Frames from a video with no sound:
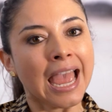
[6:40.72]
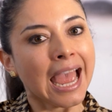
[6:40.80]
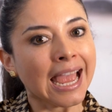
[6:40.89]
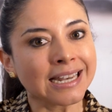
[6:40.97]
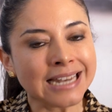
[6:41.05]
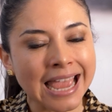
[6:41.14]

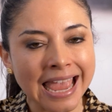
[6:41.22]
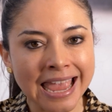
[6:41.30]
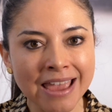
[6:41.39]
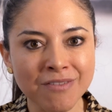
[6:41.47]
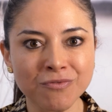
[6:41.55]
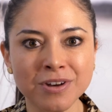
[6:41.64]
And
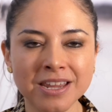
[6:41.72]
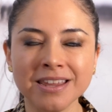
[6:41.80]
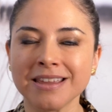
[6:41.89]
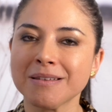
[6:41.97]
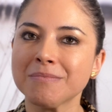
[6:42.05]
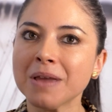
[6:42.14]

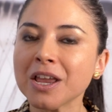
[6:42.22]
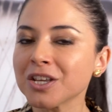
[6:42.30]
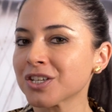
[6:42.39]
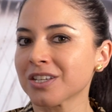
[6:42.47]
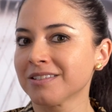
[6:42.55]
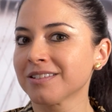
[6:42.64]
every
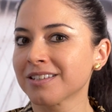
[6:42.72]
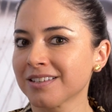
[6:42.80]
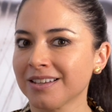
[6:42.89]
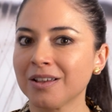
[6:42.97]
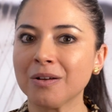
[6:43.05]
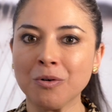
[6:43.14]
patient,
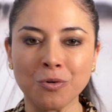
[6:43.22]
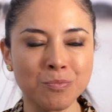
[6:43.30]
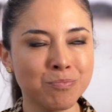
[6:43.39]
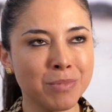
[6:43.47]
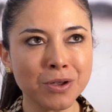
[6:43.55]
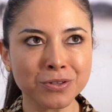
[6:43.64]
or
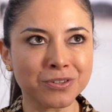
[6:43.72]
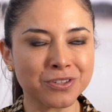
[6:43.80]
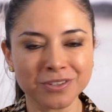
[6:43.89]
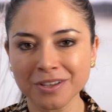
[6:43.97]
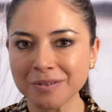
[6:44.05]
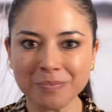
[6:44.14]

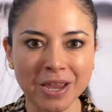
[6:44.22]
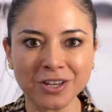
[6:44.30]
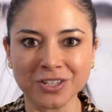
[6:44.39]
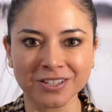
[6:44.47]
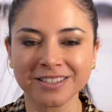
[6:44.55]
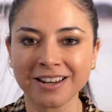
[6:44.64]
most
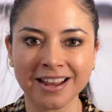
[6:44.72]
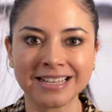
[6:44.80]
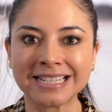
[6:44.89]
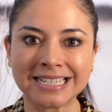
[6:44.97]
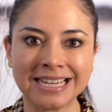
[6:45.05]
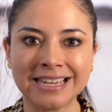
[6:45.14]
patients that I
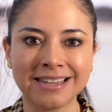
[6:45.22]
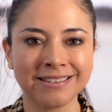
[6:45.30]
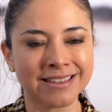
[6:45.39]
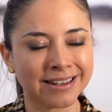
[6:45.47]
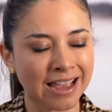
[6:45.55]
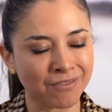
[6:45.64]
see
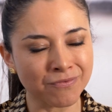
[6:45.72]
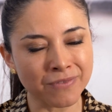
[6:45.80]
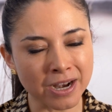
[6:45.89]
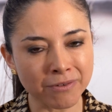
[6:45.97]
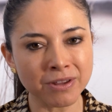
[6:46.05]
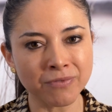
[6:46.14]
that have
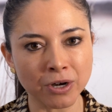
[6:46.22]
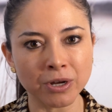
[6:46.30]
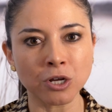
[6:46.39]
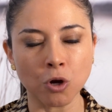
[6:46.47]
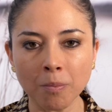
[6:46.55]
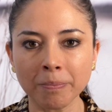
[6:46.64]
very
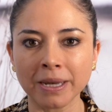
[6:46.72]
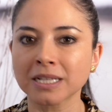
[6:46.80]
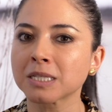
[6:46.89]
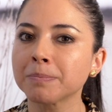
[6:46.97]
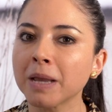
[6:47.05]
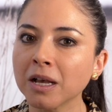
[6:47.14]

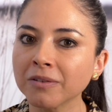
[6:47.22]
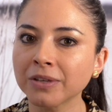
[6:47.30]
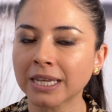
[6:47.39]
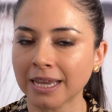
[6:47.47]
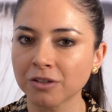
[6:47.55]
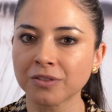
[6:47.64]
complex pelvic
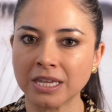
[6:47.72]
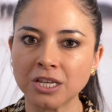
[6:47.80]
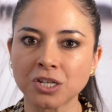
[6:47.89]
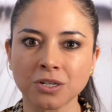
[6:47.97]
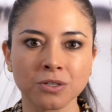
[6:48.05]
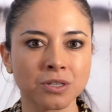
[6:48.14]
health
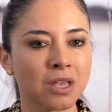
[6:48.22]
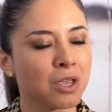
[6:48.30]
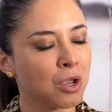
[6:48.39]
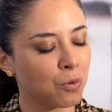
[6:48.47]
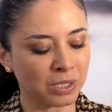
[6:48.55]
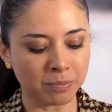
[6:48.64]
issues
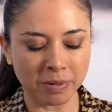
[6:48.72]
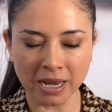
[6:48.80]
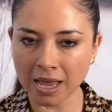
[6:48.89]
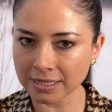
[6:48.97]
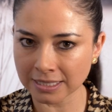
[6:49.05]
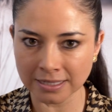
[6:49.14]
with
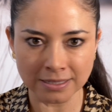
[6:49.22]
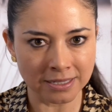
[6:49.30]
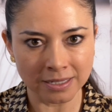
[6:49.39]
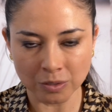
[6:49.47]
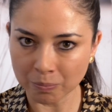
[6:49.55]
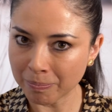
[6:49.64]
bladder,
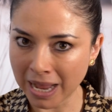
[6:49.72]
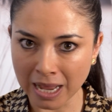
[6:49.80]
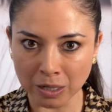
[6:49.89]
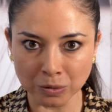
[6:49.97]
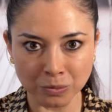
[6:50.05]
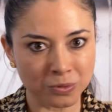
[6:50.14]

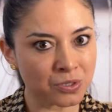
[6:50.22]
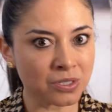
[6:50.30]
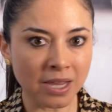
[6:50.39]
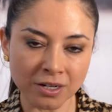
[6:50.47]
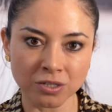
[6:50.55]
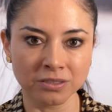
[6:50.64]
bowel,
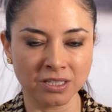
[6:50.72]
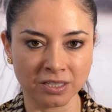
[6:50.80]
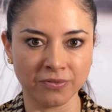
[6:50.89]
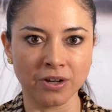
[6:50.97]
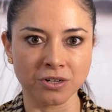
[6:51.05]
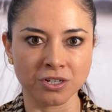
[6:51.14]
sexual
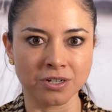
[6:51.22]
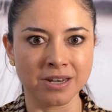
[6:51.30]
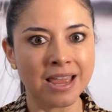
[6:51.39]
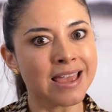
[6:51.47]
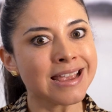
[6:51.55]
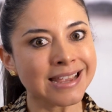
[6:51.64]

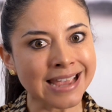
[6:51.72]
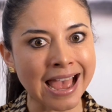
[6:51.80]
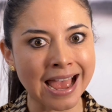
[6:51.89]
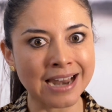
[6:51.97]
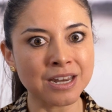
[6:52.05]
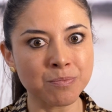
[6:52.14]
dysfunction,
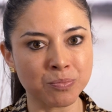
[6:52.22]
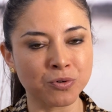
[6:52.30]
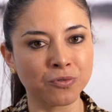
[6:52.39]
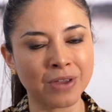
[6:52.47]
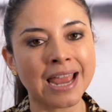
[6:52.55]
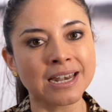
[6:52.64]
can
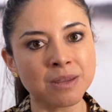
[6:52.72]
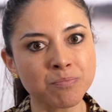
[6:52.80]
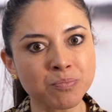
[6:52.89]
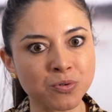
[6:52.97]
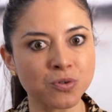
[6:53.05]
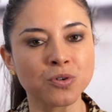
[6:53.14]

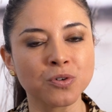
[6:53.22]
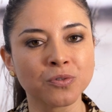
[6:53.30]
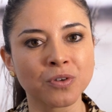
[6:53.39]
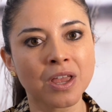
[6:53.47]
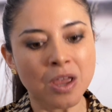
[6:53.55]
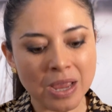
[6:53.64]

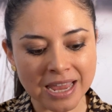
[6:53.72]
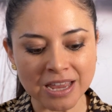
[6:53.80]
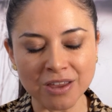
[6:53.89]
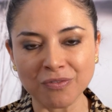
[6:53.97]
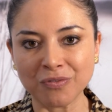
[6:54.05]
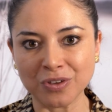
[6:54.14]
improve
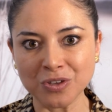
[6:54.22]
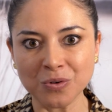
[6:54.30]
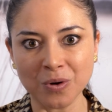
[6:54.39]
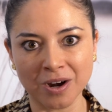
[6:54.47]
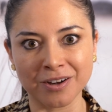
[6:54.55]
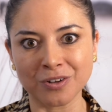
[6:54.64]
if you
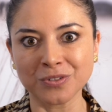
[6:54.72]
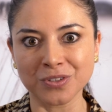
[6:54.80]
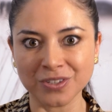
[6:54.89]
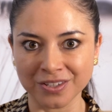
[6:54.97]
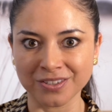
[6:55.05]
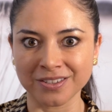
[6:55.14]
are
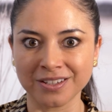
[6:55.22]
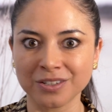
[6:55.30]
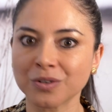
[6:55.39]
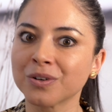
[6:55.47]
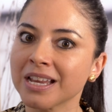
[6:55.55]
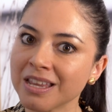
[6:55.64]
consistent,
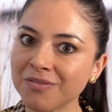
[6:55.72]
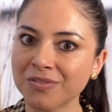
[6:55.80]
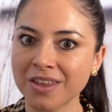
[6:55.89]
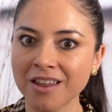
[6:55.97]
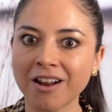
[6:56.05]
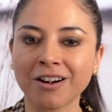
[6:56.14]
or if
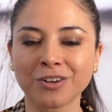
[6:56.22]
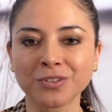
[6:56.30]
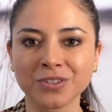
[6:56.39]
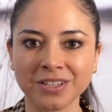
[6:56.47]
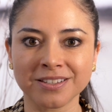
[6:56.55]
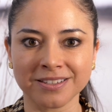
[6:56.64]
they are
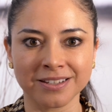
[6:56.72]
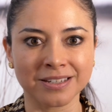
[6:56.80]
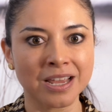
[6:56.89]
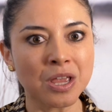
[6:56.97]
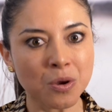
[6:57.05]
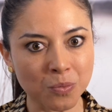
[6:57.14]
consistent
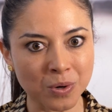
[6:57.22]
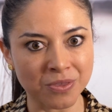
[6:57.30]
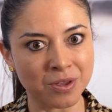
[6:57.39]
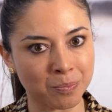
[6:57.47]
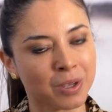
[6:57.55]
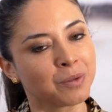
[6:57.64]
with
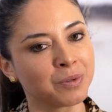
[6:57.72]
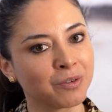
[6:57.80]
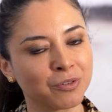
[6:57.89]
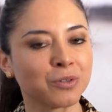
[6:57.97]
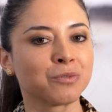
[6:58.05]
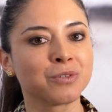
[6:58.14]
their pelvic
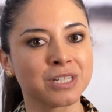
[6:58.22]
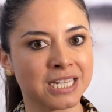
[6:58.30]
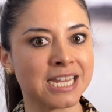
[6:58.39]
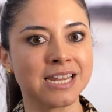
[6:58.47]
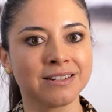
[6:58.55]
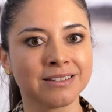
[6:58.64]
floor
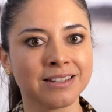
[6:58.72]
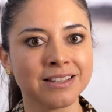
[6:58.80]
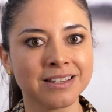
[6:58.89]
routine.